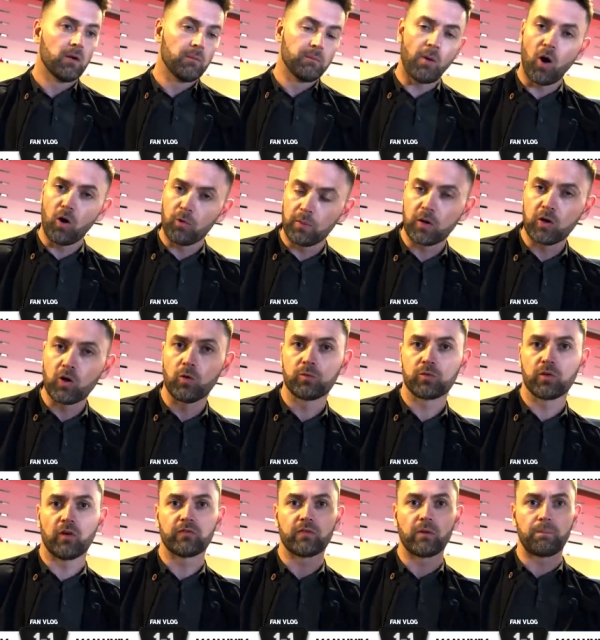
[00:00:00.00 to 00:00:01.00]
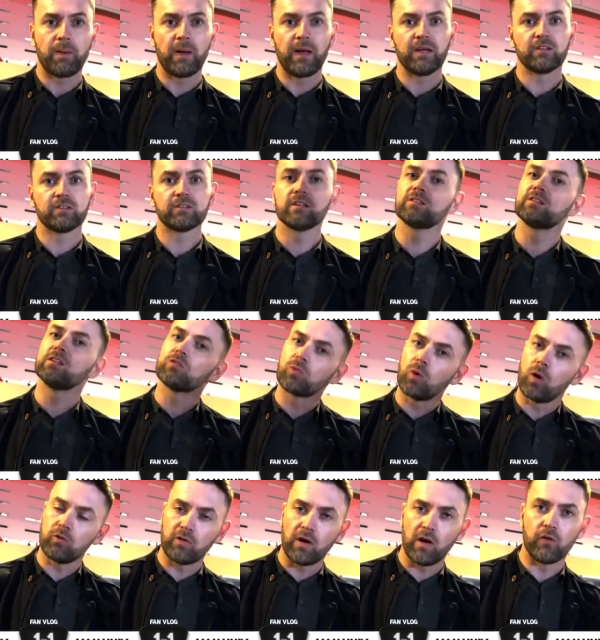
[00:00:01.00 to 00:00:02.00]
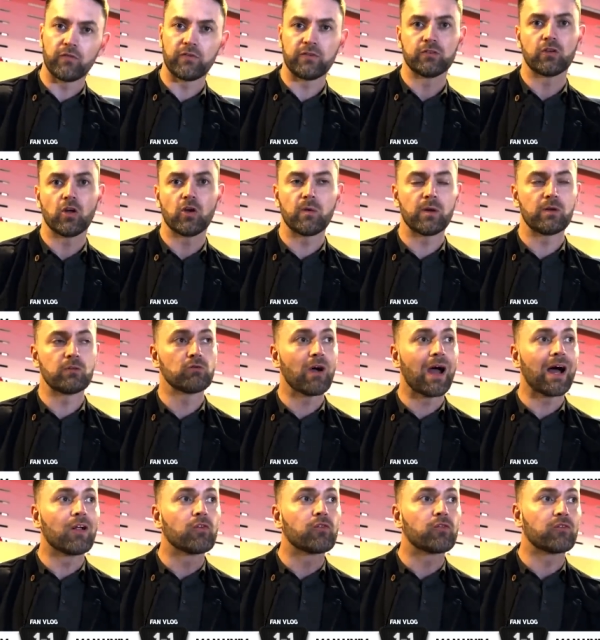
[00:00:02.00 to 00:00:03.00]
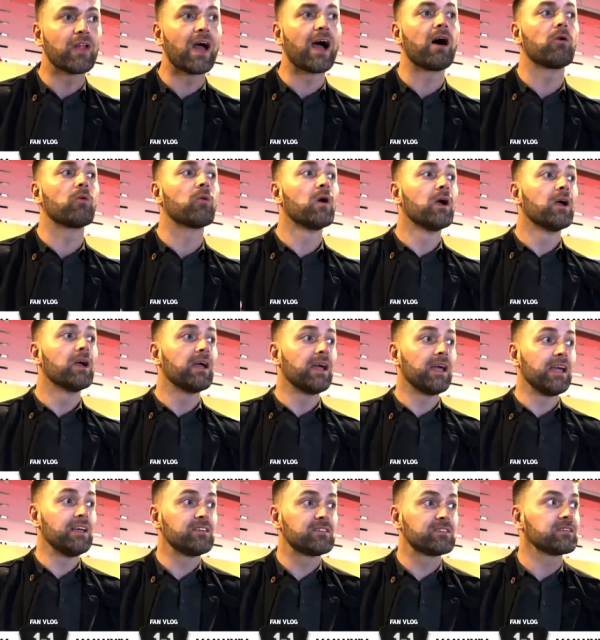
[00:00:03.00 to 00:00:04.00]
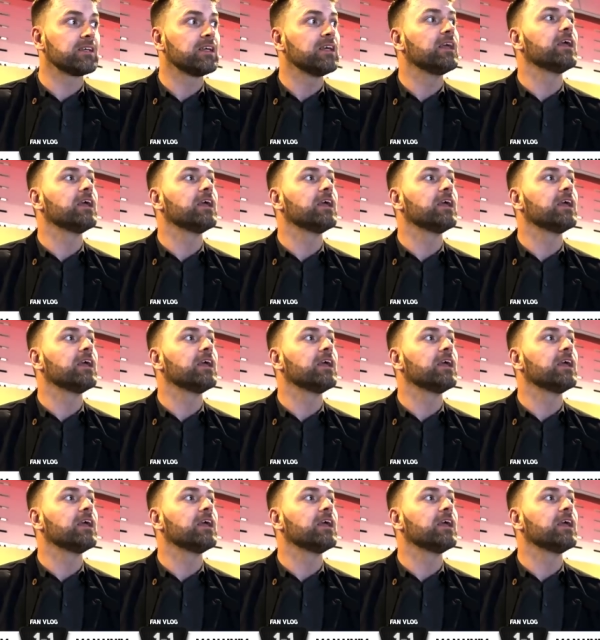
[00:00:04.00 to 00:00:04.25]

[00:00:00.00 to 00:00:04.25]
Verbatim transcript: Pogba comes off the pitch. This is what Ralph is doing. Ralph now, he's,